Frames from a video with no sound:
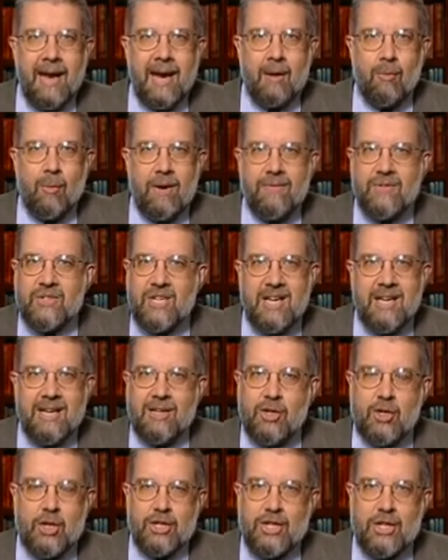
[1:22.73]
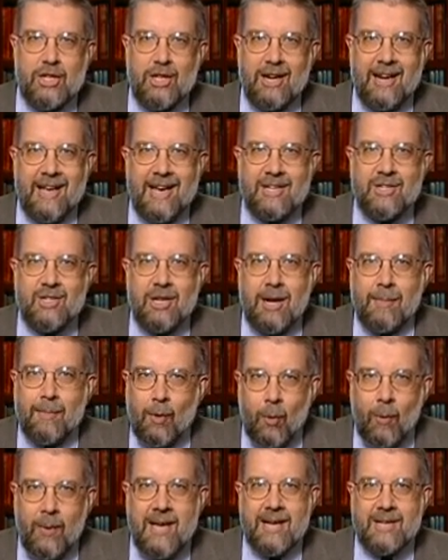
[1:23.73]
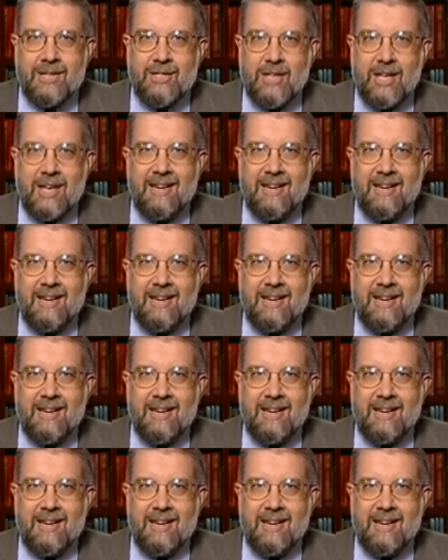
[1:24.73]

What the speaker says: And we've seen just in the last couple weeks